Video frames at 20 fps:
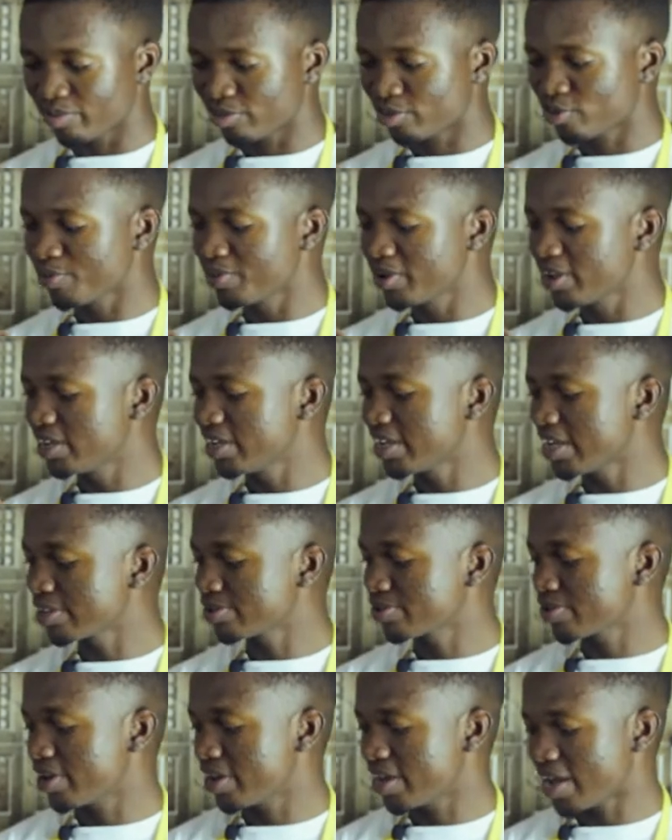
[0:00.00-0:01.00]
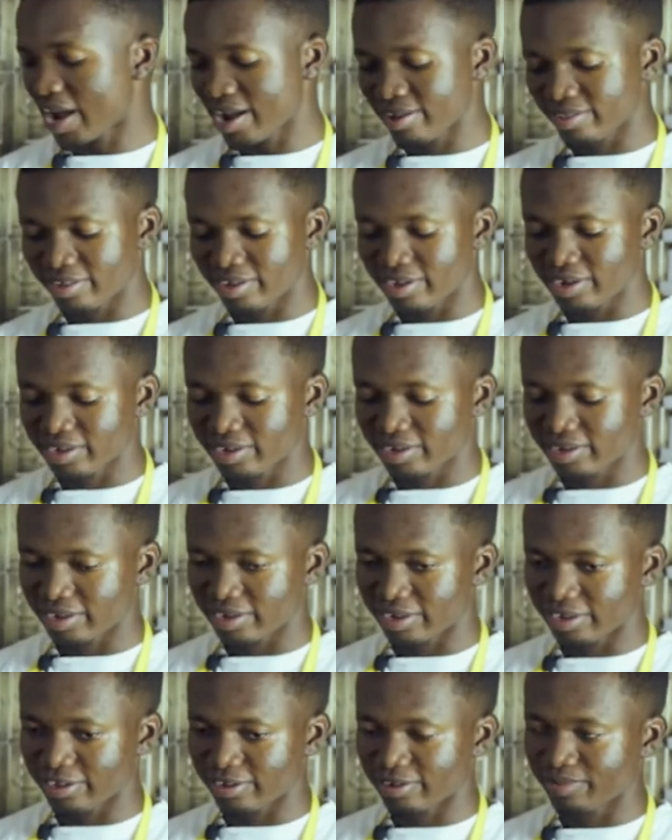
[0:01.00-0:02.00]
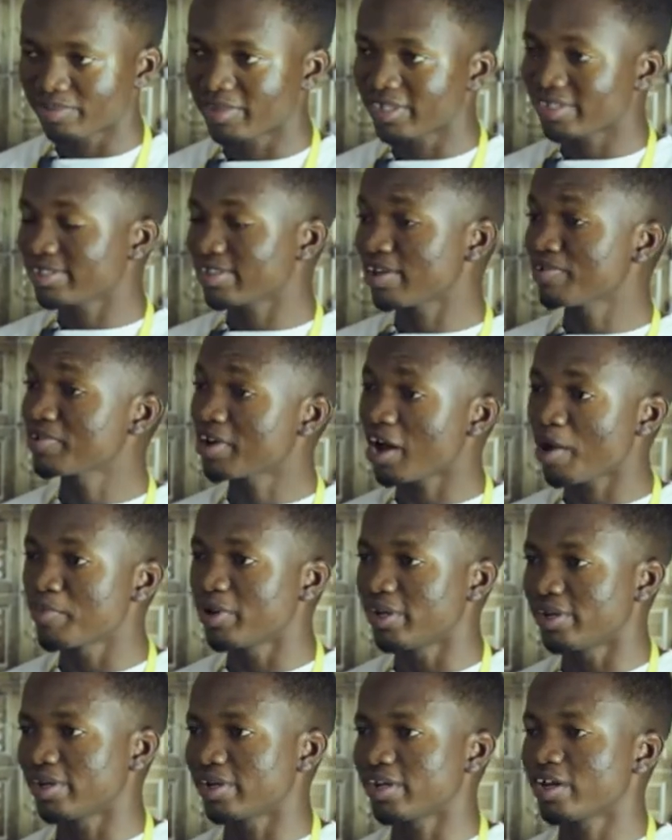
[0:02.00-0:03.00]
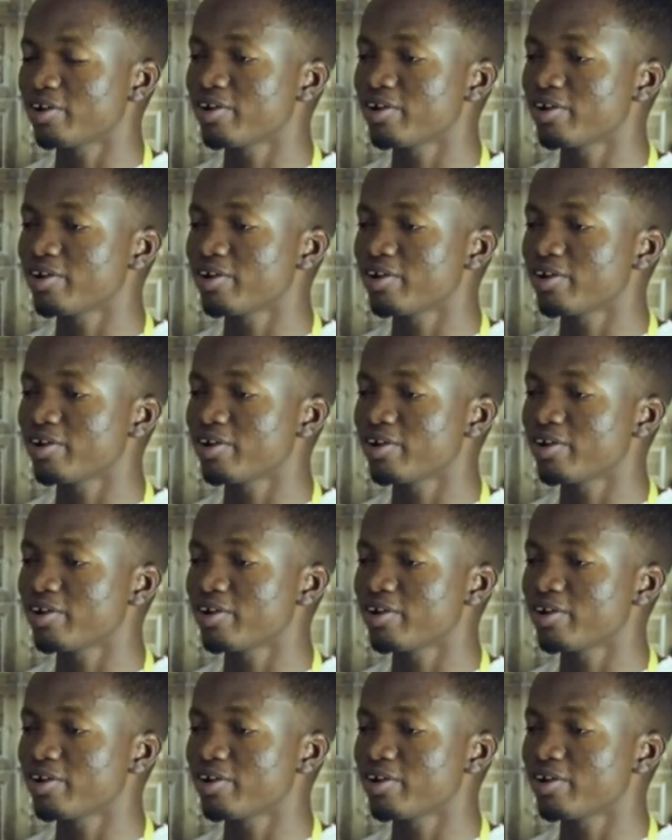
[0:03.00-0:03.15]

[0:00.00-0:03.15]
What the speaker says: to me, that's where I think the self coming. Now